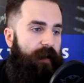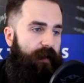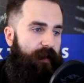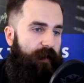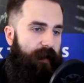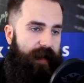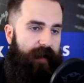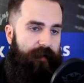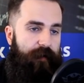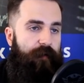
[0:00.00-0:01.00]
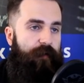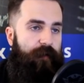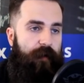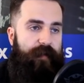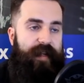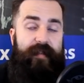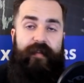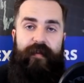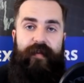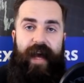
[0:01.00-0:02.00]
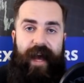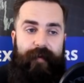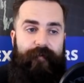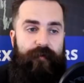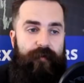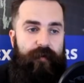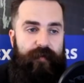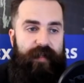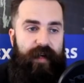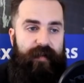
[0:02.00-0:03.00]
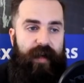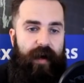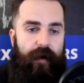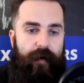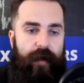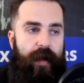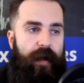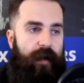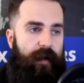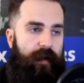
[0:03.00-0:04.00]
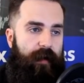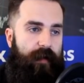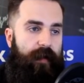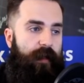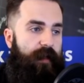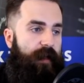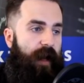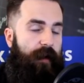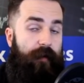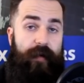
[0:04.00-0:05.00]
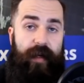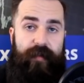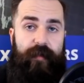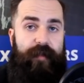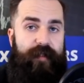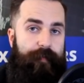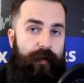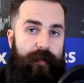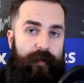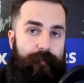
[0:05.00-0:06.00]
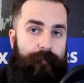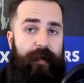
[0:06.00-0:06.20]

Uh, and you don't necessarily have to contact our uh, our customer support.